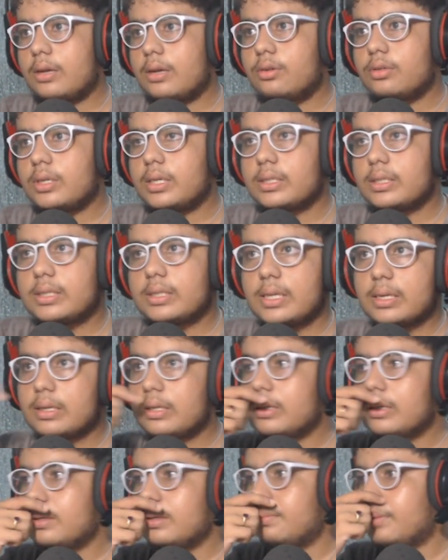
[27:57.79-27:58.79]
don't
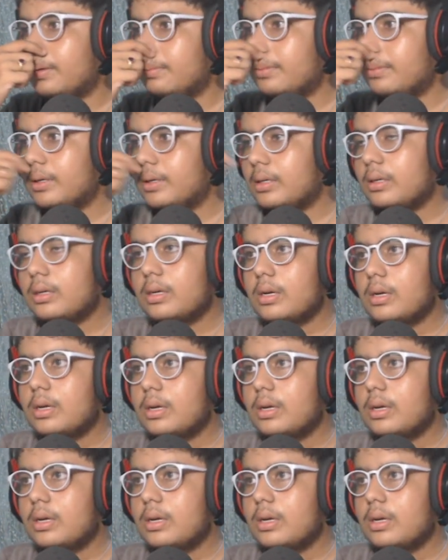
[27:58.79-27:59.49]
exactly remember